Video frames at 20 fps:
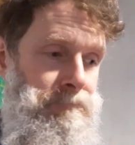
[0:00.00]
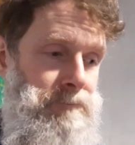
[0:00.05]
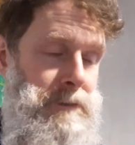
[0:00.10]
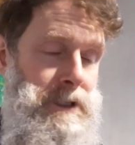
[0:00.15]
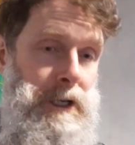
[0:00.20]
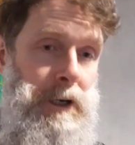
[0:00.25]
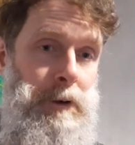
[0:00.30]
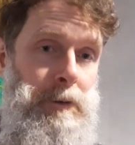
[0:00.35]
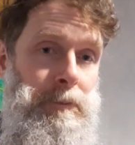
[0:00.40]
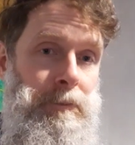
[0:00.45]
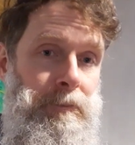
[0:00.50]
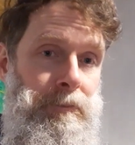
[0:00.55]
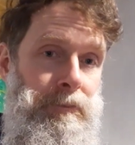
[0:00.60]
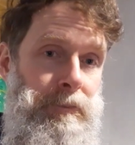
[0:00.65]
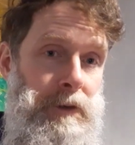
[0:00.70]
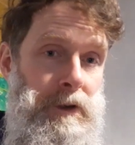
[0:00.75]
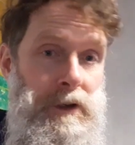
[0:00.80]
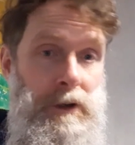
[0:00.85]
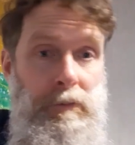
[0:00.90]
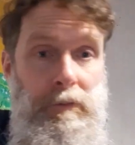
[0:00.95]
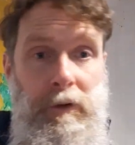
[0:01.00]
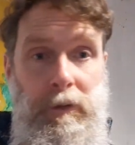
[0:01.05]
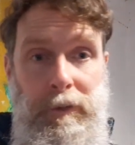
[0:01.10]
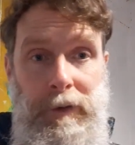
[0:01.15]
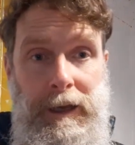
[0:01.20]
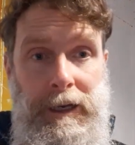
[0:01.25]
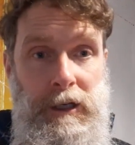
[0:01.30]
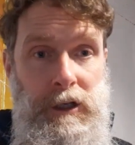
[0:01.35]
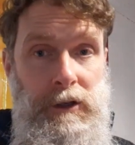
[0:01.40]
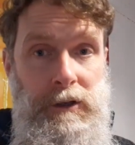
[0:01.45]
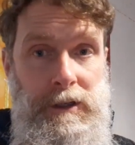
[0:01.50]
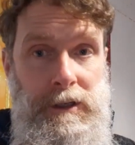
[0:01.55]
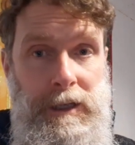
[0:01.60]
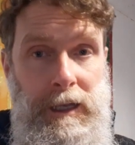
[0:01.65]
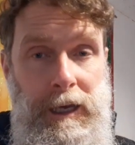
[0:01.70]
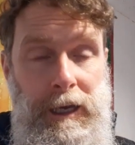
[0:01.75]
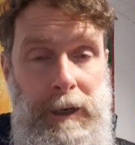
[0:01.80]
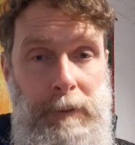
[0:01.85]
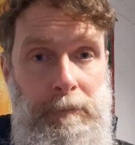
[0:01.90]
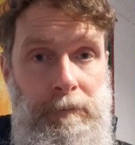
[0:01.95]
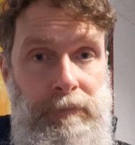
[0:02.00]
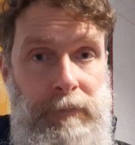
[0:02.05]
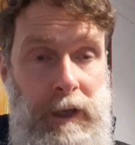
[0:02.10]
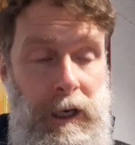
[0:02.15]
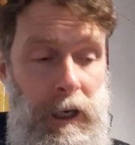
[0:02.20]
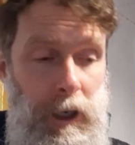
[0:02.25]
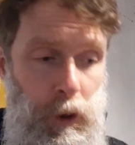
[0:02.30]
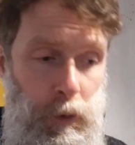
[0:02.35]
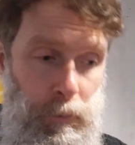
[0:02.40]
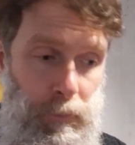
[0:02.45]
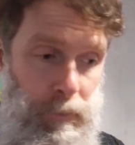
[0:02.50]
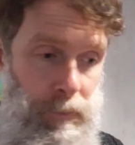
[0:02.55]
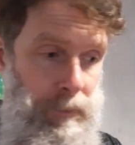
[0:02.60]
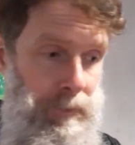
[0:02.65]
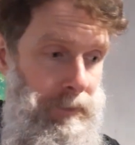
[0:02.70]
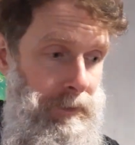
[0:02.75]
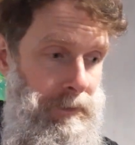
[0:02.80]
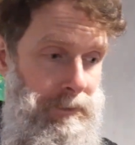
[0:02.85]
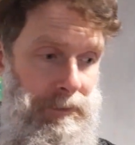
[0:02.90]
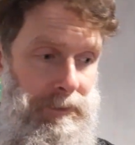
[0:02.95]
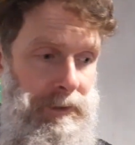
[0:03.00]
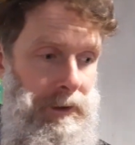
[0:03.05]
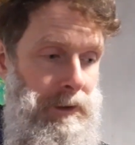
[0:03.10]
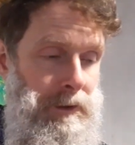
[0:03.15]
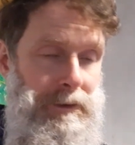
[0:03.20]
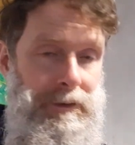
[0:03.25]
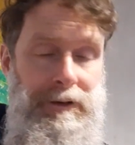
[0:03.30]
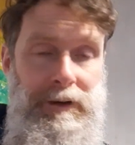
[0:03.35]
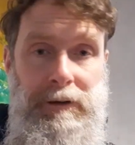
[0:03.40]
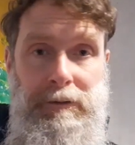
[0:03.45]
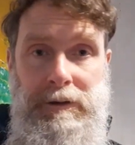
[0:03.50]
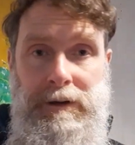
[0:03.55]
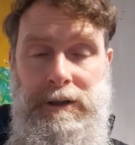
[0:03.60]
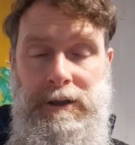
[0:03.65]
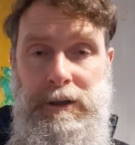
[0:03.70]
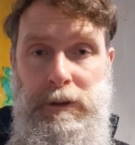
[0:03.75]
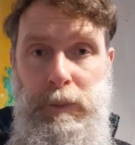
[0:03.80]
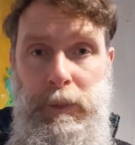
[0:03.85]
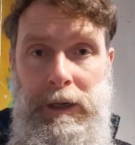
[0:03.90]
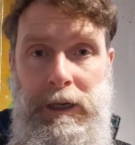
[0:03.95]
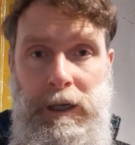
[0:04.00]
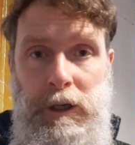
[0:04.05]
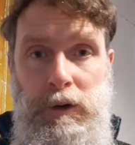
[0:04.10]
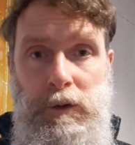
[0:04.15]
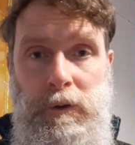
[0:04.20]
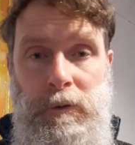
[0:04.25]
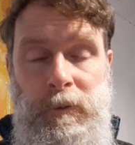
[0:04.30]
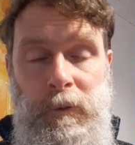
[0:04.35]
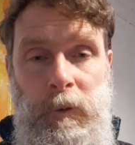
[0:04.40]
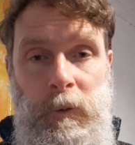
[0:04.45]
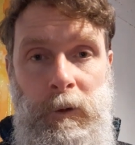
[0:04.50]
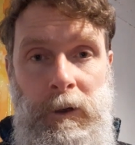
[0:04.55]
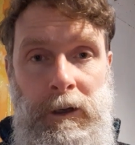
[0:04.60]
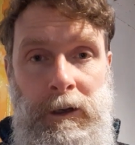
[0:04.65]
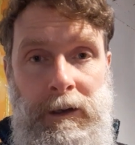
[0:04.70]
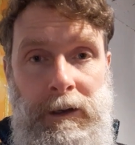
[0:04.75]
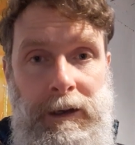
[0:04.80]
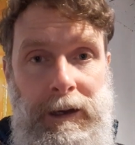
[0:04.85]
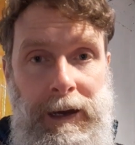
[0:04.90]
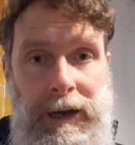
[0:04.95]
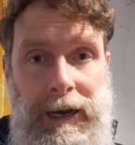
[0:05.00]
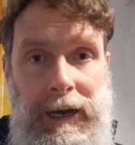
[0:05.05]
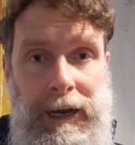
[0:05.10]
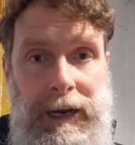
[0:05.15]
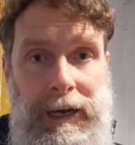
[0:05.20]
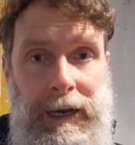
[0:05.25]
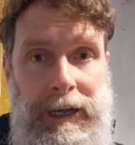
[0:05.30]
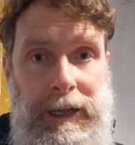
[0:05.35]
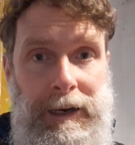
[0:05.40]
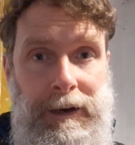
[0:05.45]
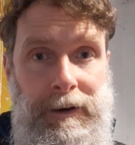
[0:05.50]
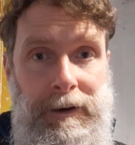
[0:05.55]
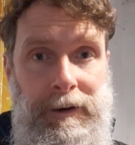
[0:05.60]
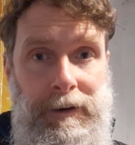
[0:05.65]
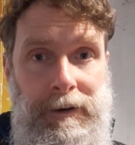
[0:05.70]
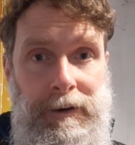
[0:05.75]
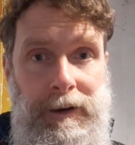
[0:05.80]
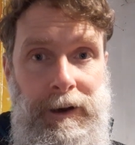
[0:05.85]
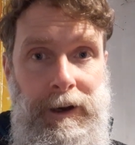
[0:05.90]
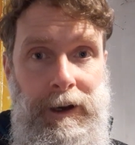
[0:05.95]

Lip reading: So some reflections there. I hope this series has been useful, and